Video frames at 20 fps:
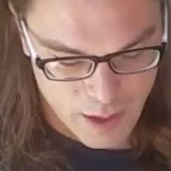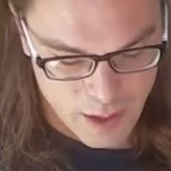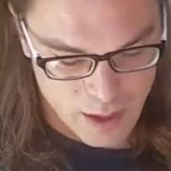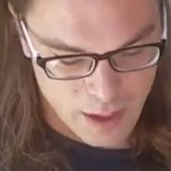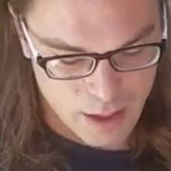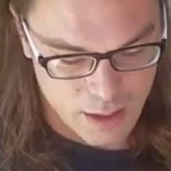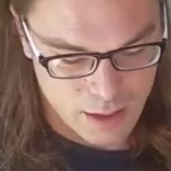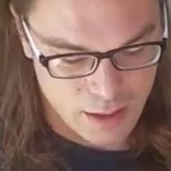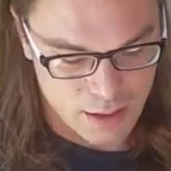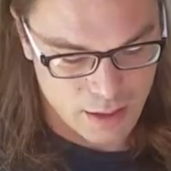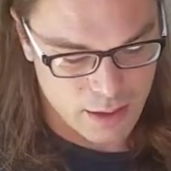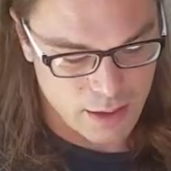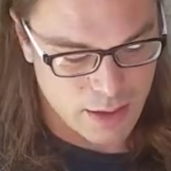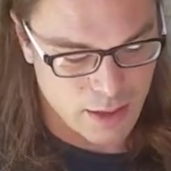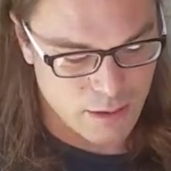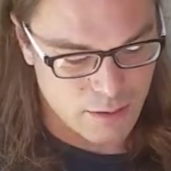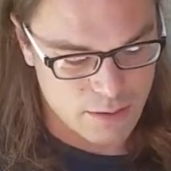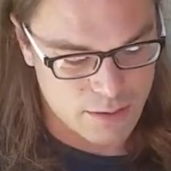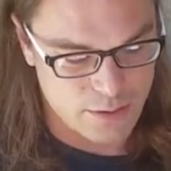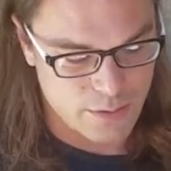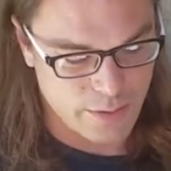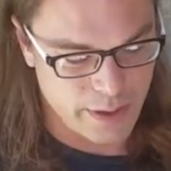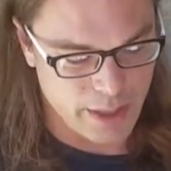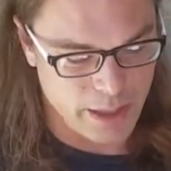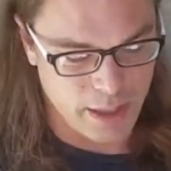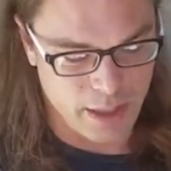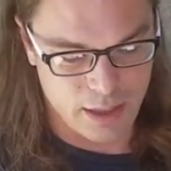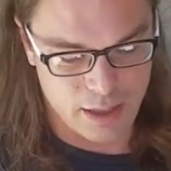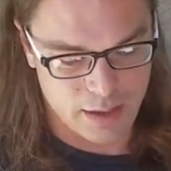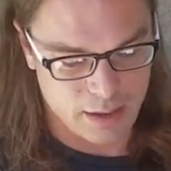And I was
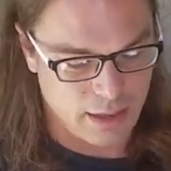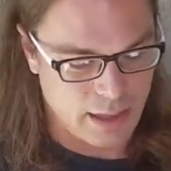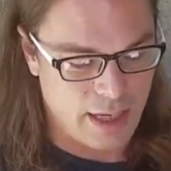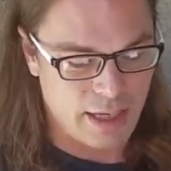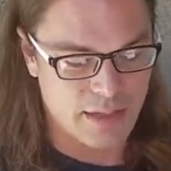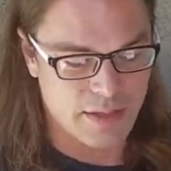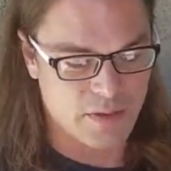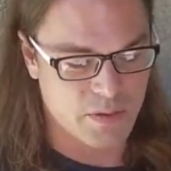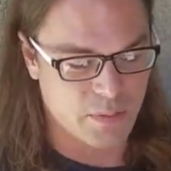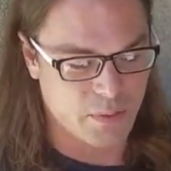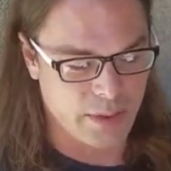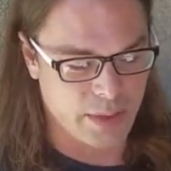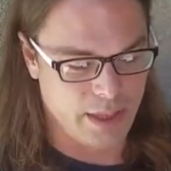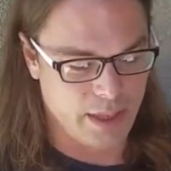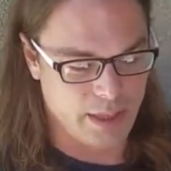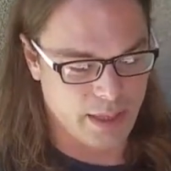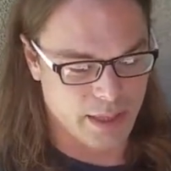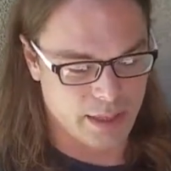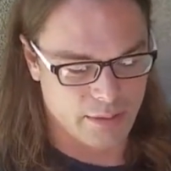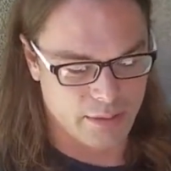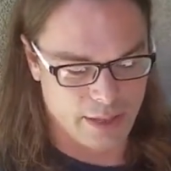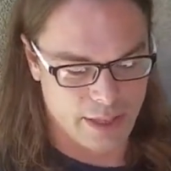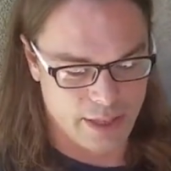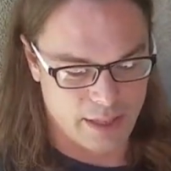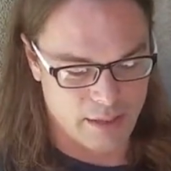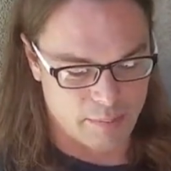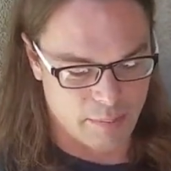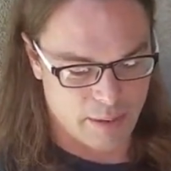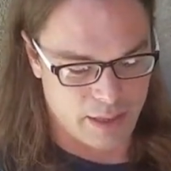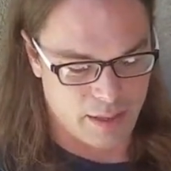reading last week, I
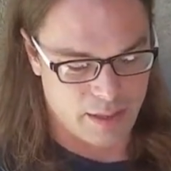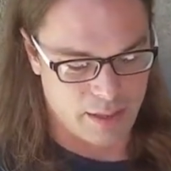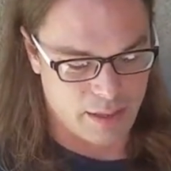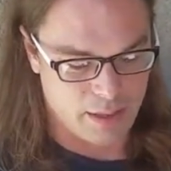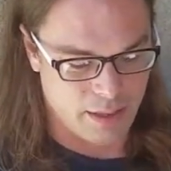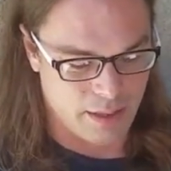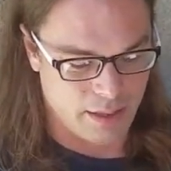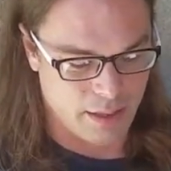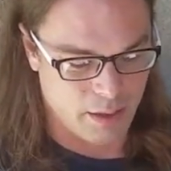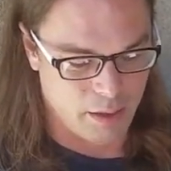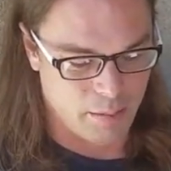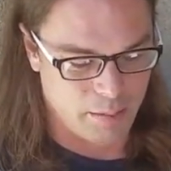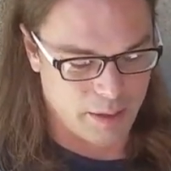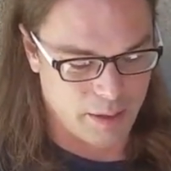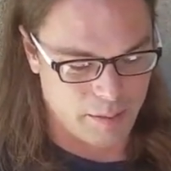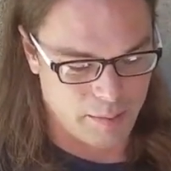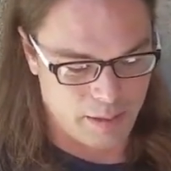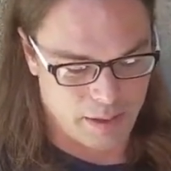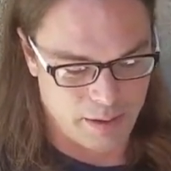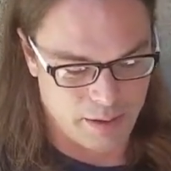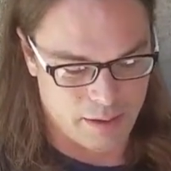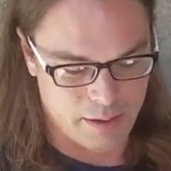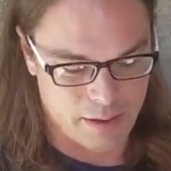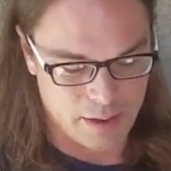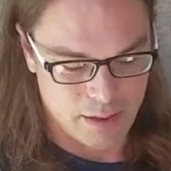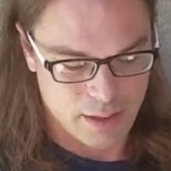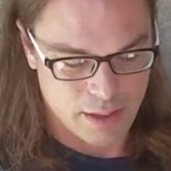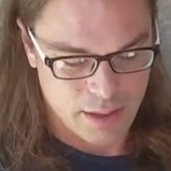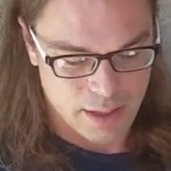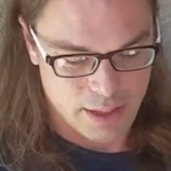read about a little bit about
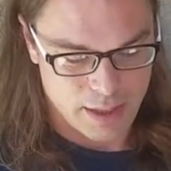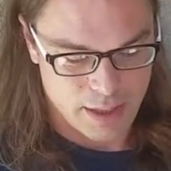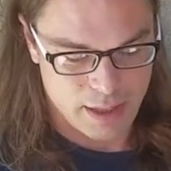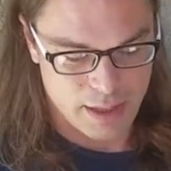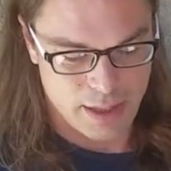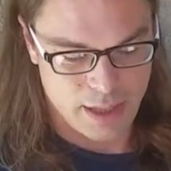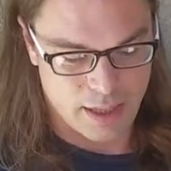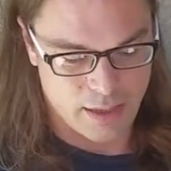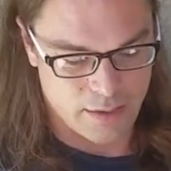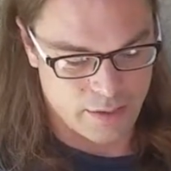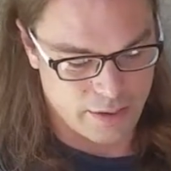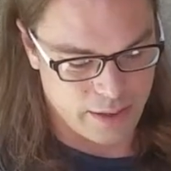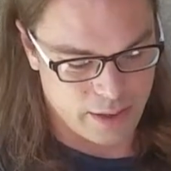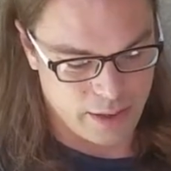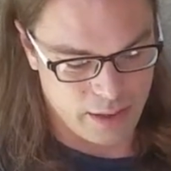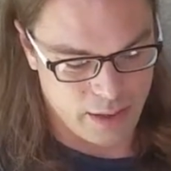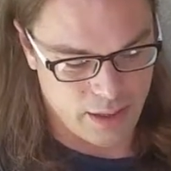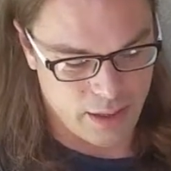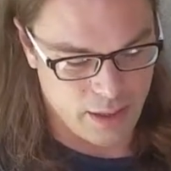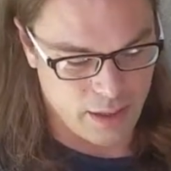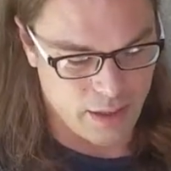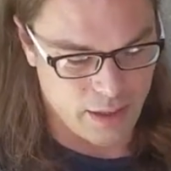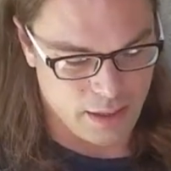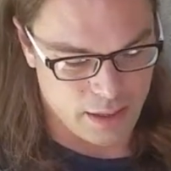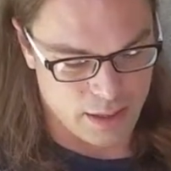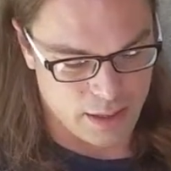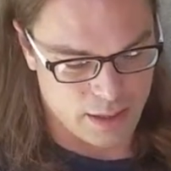how he,